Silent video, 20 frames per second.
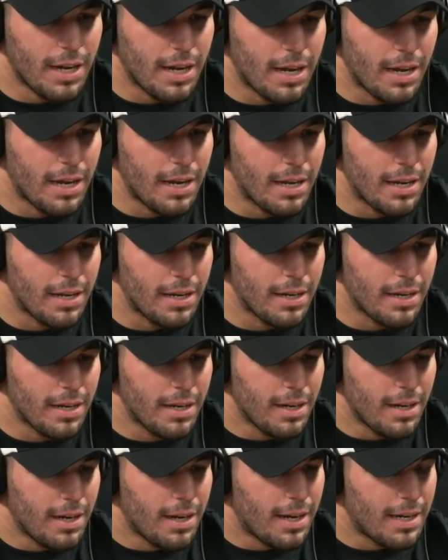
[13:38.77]
and
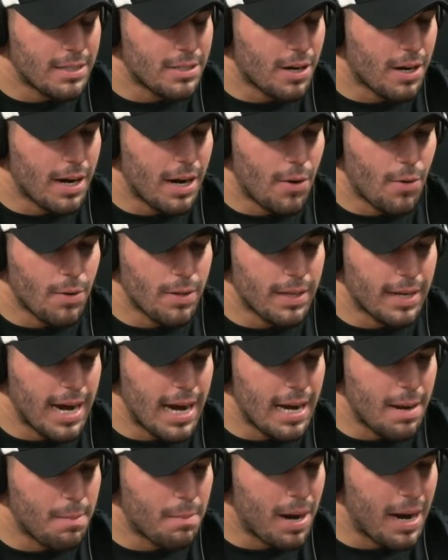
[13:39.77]
I started out with a
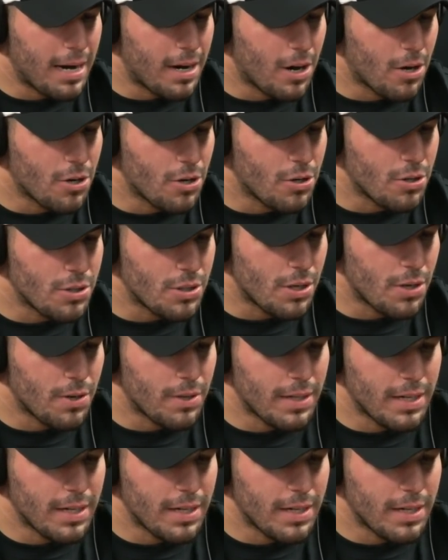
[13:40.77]
guy named Mike Cardozo,